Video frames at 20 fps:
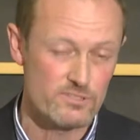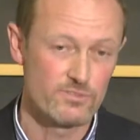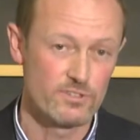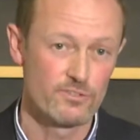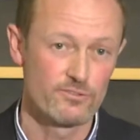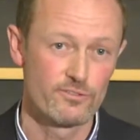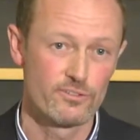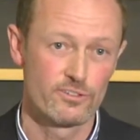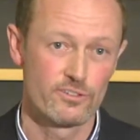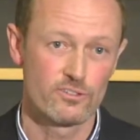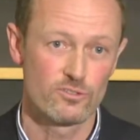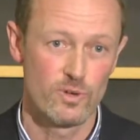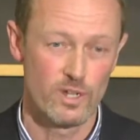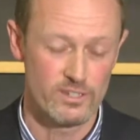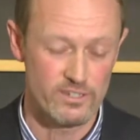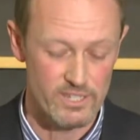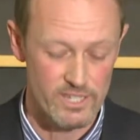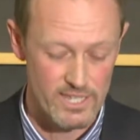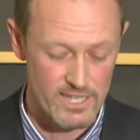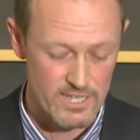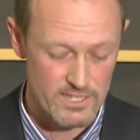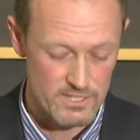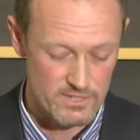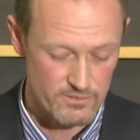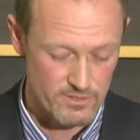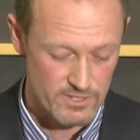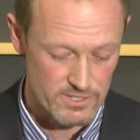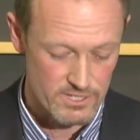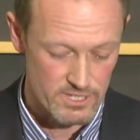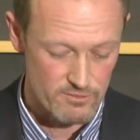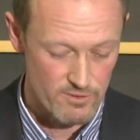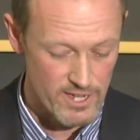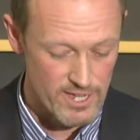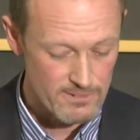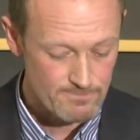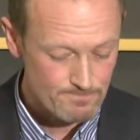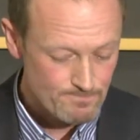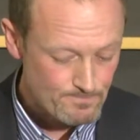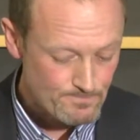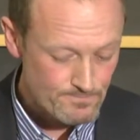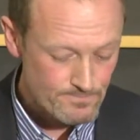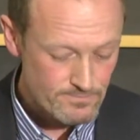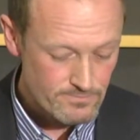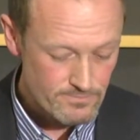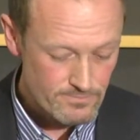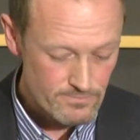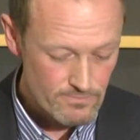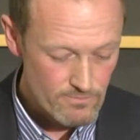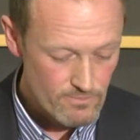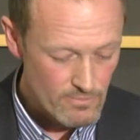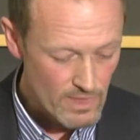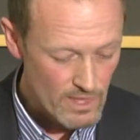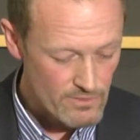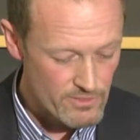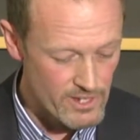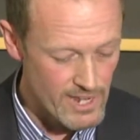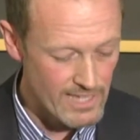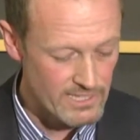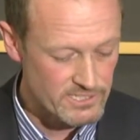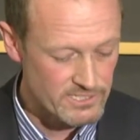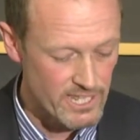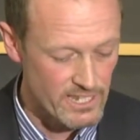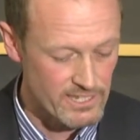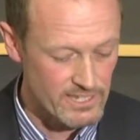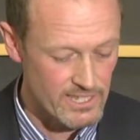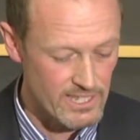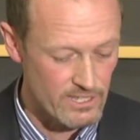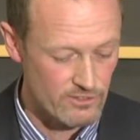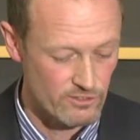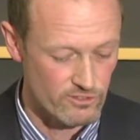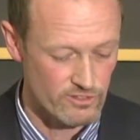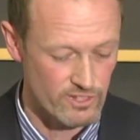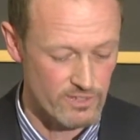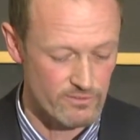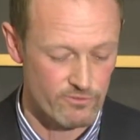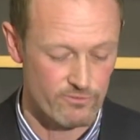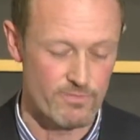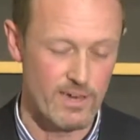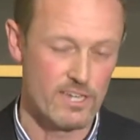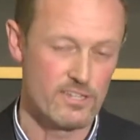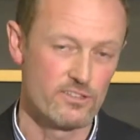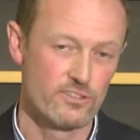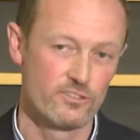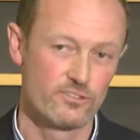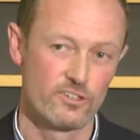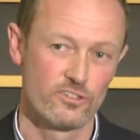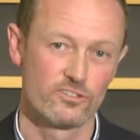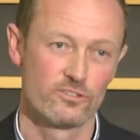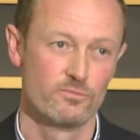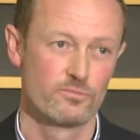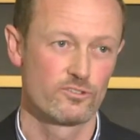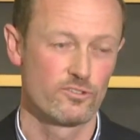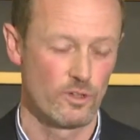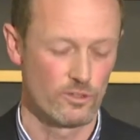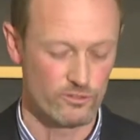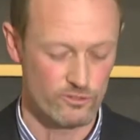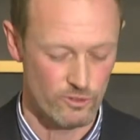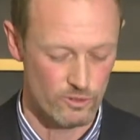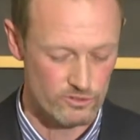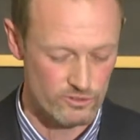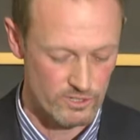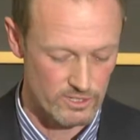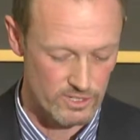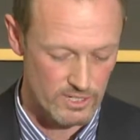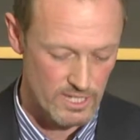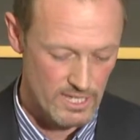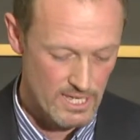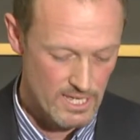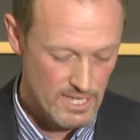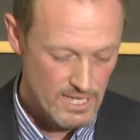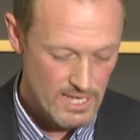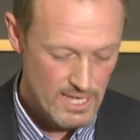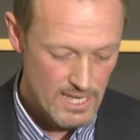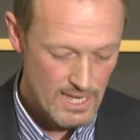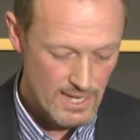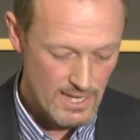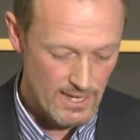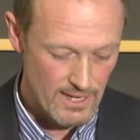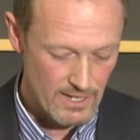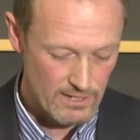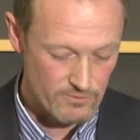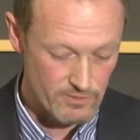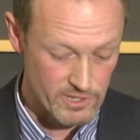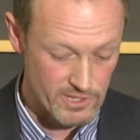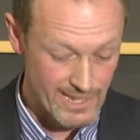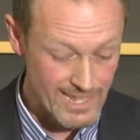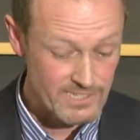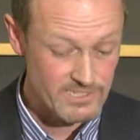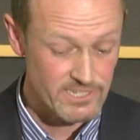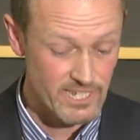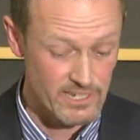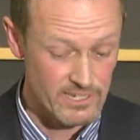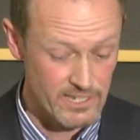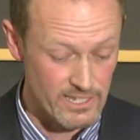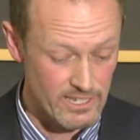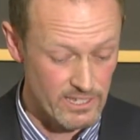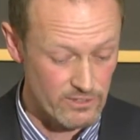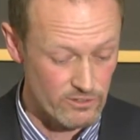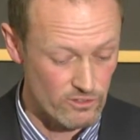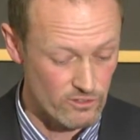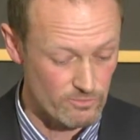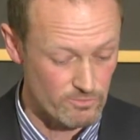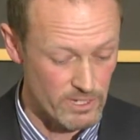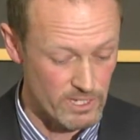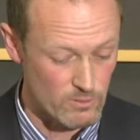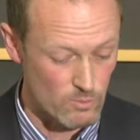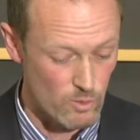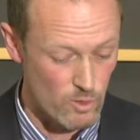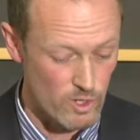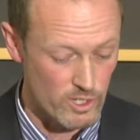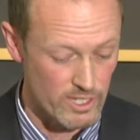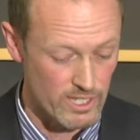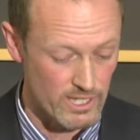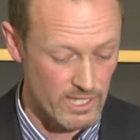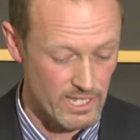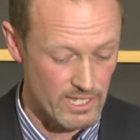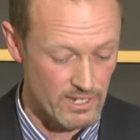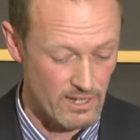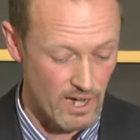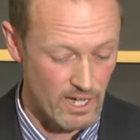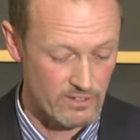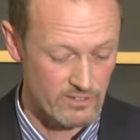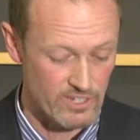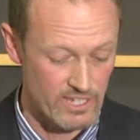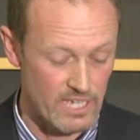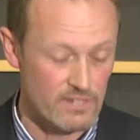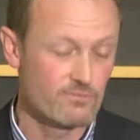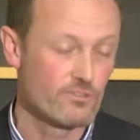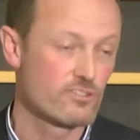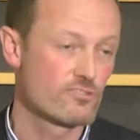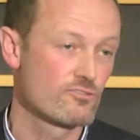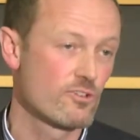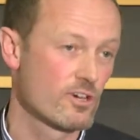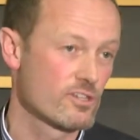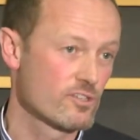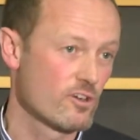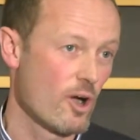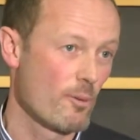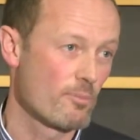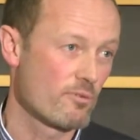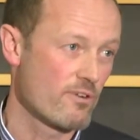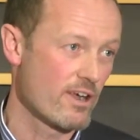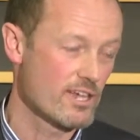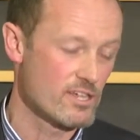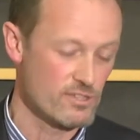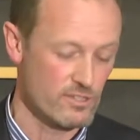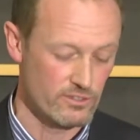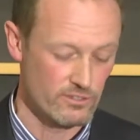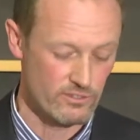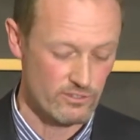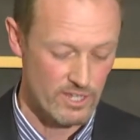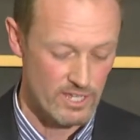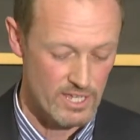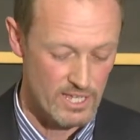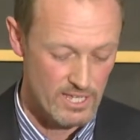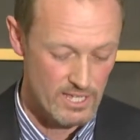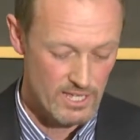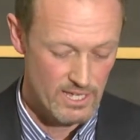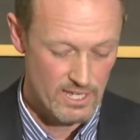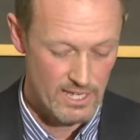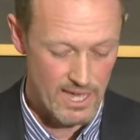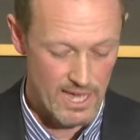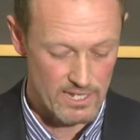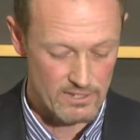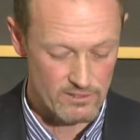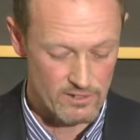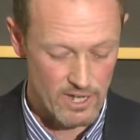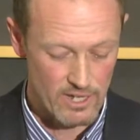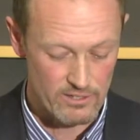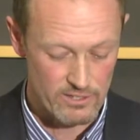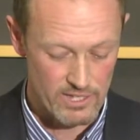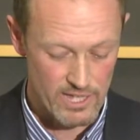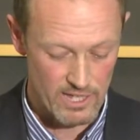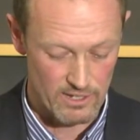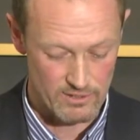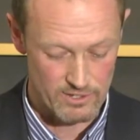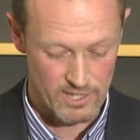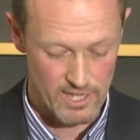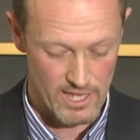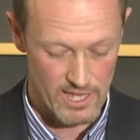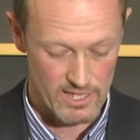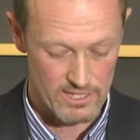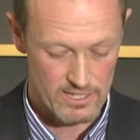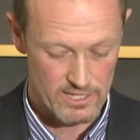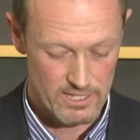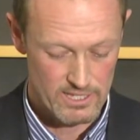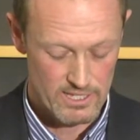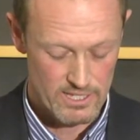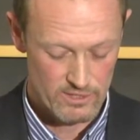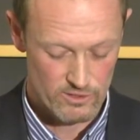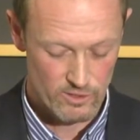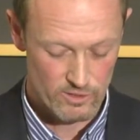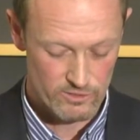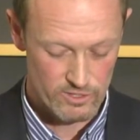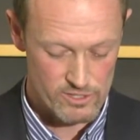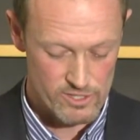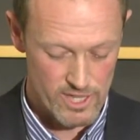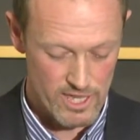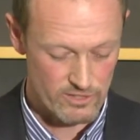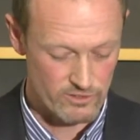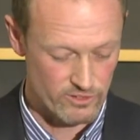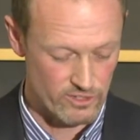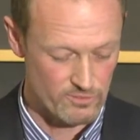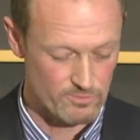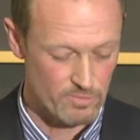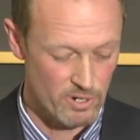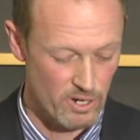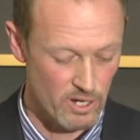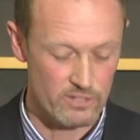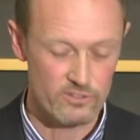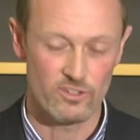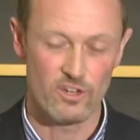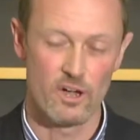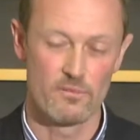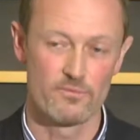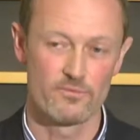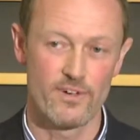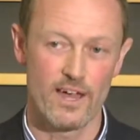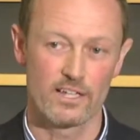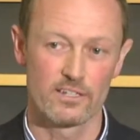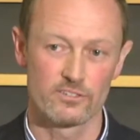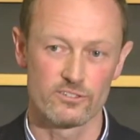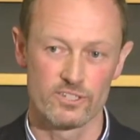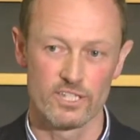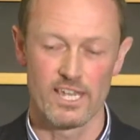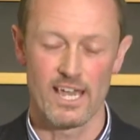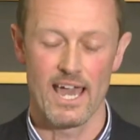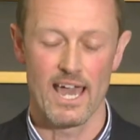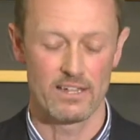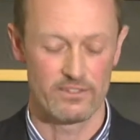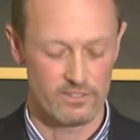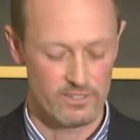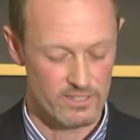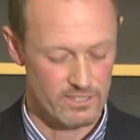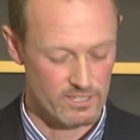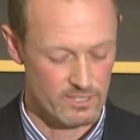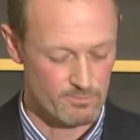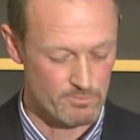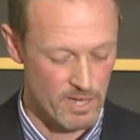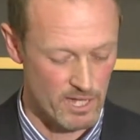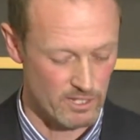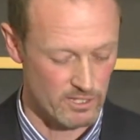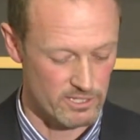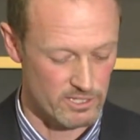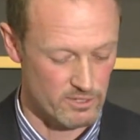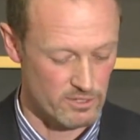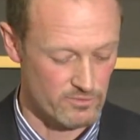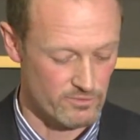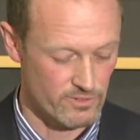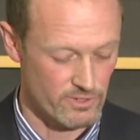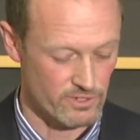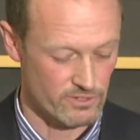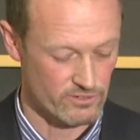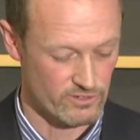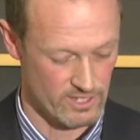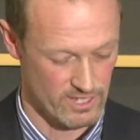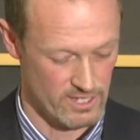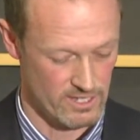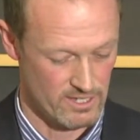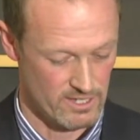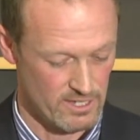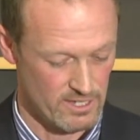for the first 20 years of his career, the next 10 years as an information systems consultant, and for the last 10 years has been working in IT infrastructure operations at United Healthcare. Dr. Jess is part-time faculty at Capella University.